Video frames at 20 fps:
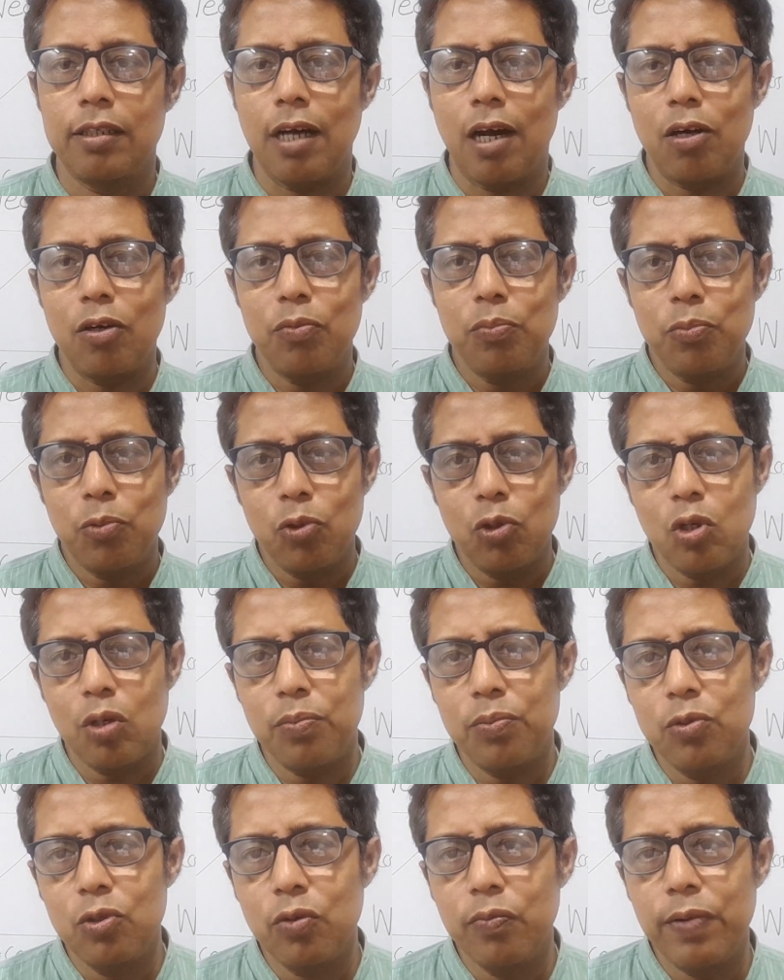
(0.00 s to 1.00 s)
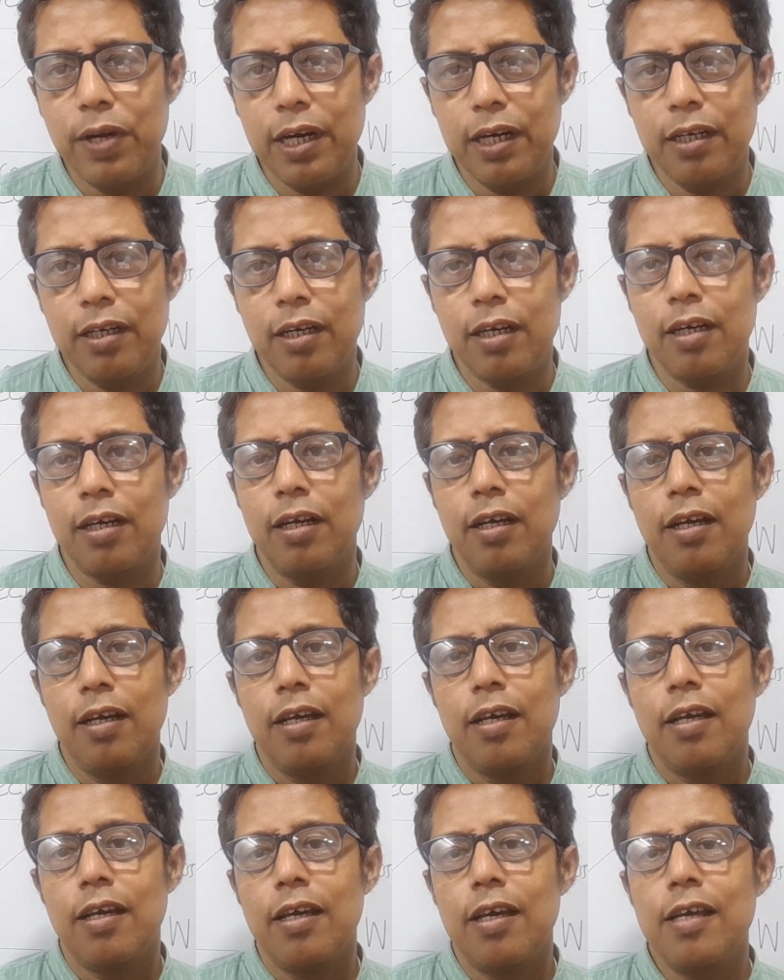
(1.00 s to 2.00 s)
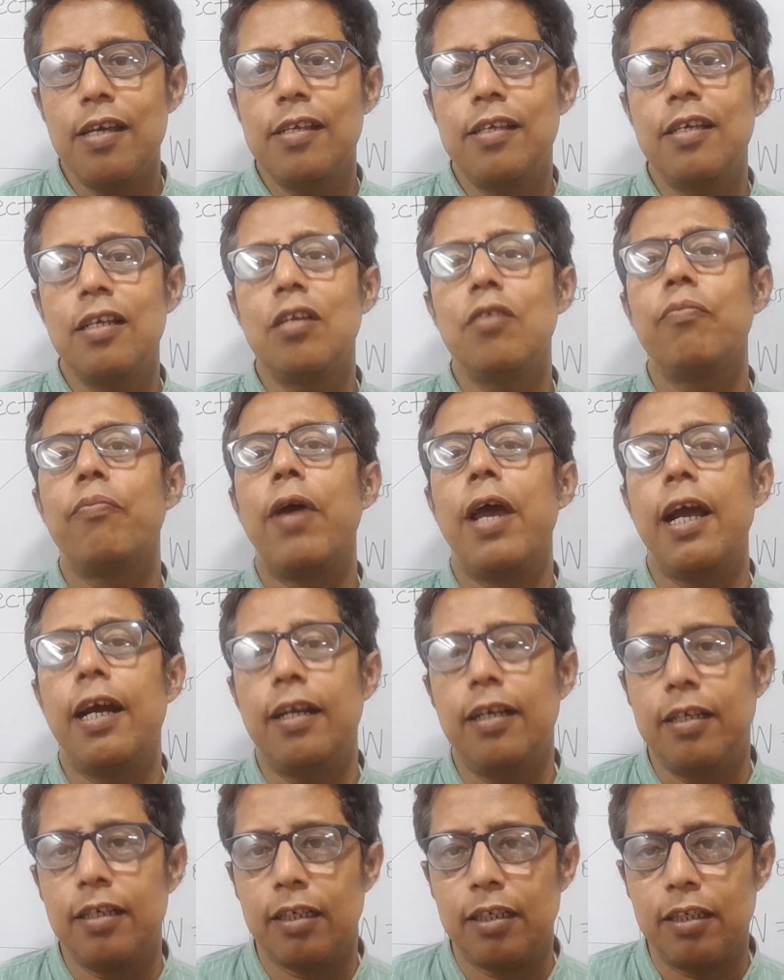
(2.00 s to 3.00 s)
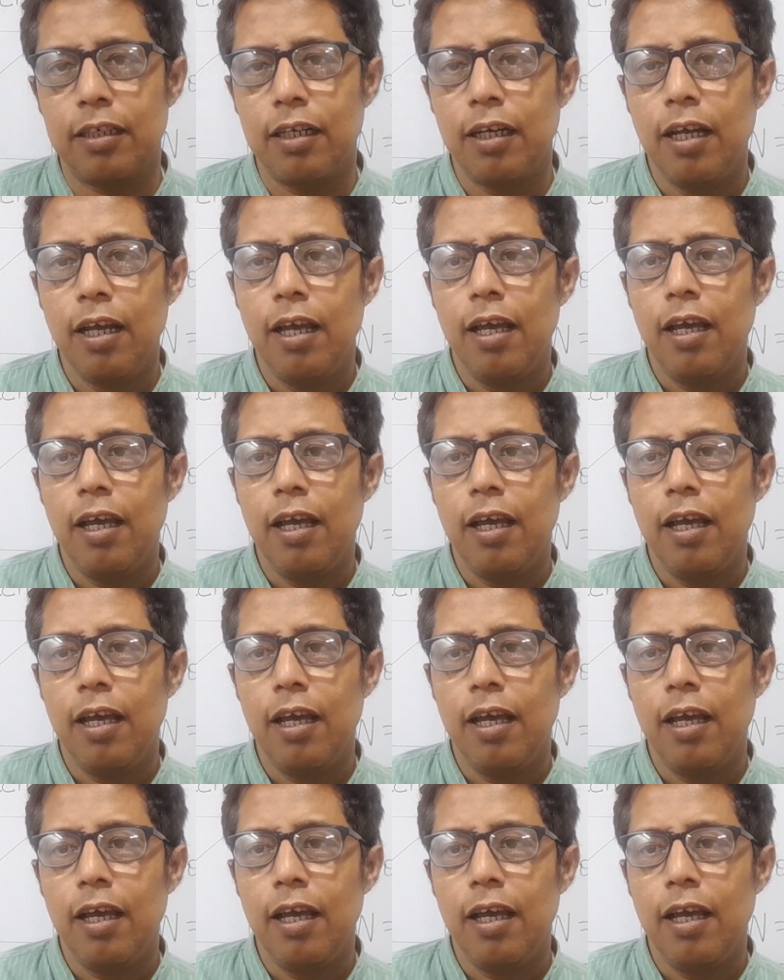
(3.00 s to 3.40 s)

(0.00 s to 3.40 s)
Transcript: The output of two vector is in vector,